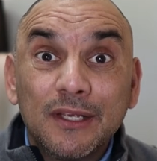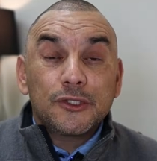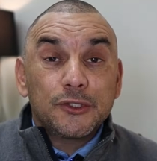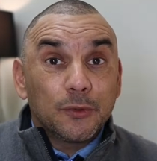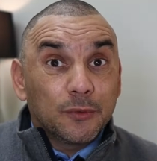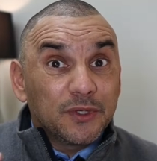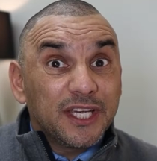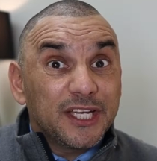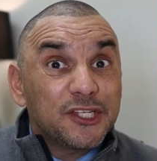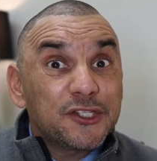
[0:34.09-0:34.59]

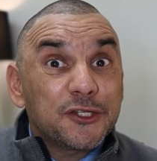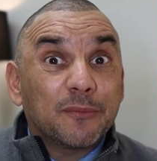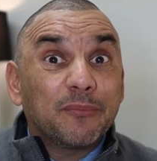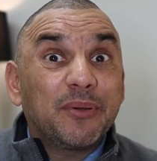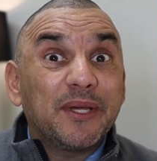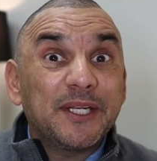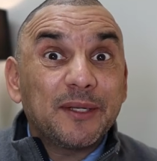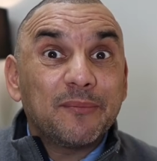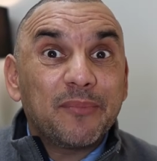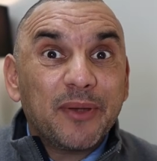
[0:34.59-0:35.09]
So get your
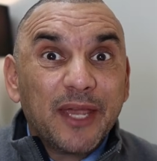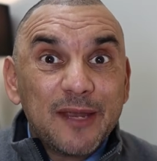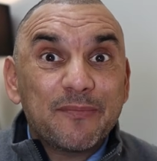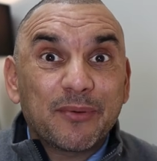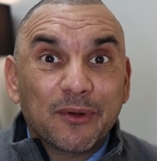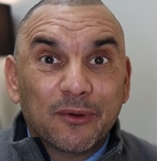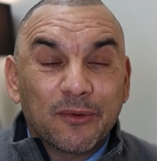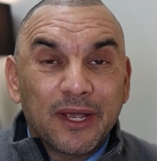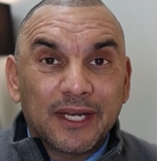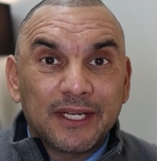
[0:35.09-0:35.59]
pen and
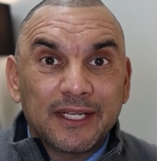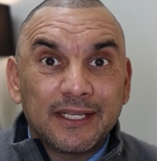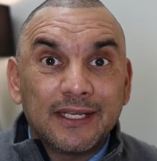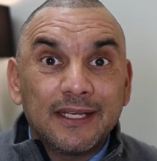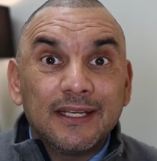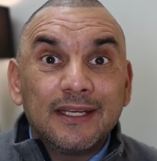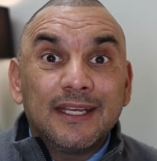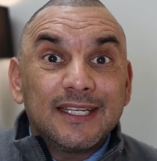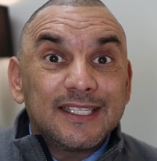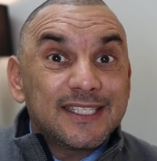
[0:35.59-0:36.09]
paper
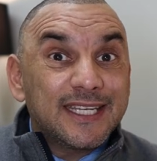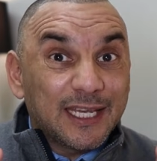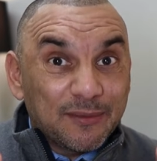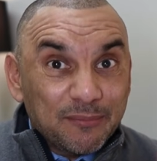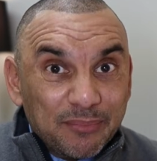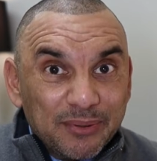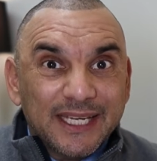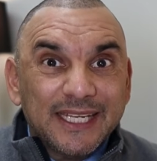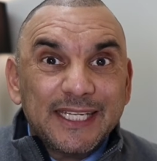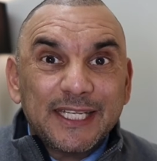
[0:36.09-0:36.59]
ready,
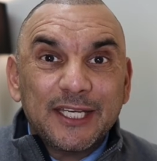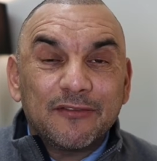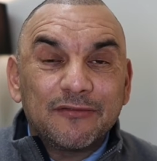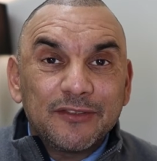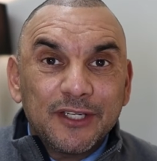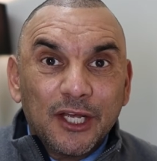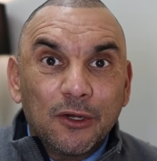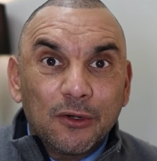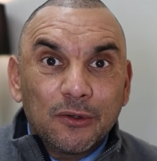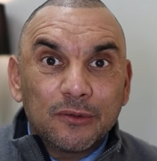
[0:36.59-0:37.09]
take plenty
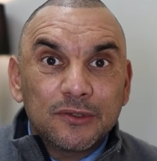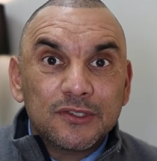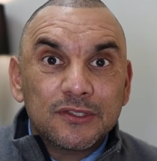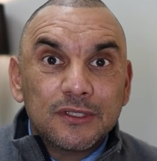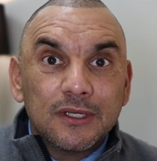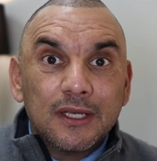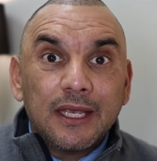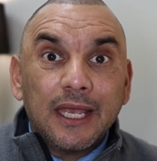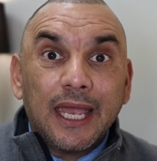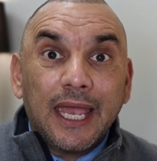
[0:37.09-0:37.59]
of notes,